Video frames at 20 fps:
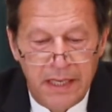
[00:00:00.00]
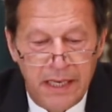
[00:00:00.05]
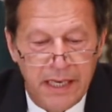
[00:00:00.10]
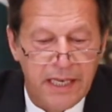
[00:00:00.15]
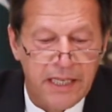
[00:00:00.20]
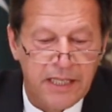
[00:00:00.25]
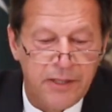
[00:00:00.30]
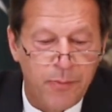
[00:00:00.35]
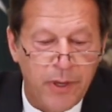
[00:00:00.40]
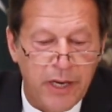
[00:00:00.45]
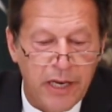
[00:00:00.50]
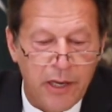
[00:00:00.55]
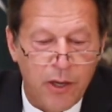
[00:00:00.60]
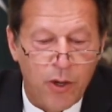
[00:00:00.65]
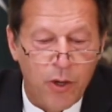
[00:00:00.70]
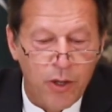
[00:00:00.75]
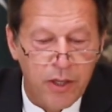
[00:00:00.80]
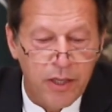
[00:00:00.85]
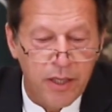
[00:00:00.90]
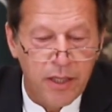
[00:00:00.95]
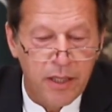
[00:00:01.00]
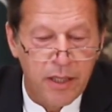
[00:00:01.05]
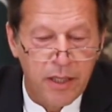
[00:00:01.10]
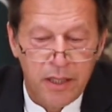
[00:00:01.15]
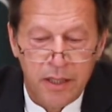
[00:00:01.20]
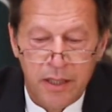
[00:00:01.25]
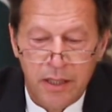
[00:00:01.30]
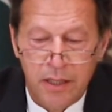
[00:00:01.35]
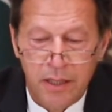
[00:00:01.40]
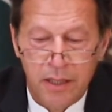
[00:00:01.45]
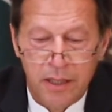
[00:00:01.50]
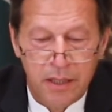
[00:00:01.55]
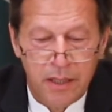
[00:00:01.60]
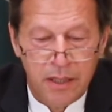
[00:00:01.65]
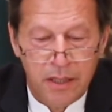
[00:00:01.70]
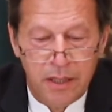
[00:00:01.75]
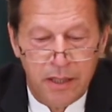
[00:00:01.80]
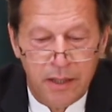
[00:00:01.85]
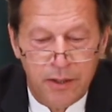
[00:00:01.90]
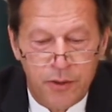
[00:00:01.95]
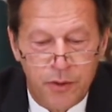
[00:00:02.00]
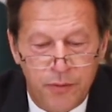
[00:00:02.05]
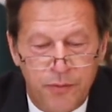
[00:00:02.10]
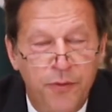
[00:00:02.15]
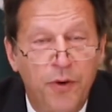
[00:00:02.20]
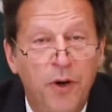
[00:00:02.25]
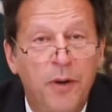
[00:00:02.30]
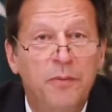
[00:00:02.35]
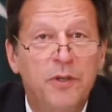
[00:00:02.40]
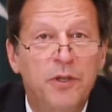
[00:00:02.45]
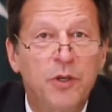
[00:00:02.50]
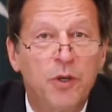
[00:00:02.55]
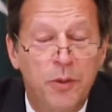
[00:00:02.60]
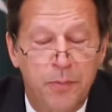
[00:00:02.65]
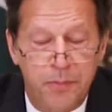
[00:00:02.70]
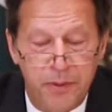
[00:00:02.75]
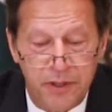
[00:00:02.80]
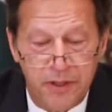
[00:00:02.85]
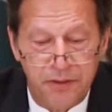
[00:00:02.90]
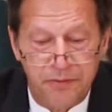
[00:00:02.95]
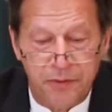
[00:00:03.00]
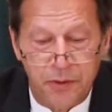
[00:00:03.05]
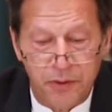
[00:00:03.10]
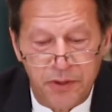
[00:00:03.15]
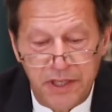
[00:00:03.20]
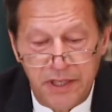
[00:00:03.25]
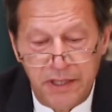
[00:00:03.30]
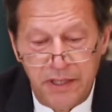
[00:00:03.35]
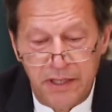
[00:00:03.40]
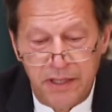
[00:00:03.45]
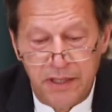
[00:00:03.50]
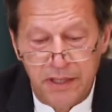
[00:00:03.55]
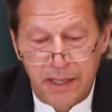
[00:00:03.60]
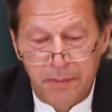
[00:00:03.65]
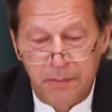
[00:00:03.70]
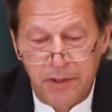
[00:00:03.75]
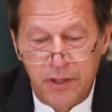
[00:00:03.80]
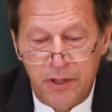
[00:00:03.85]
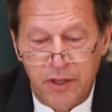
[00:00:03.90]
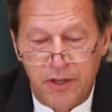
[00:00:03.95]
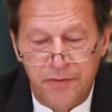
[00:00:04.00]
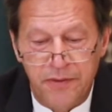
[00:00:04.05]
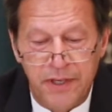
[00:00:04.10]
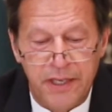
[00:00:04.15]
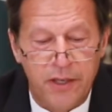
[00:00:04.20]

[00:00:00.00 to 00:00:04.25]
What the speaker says: it is my honor to formally open the 14th Summit of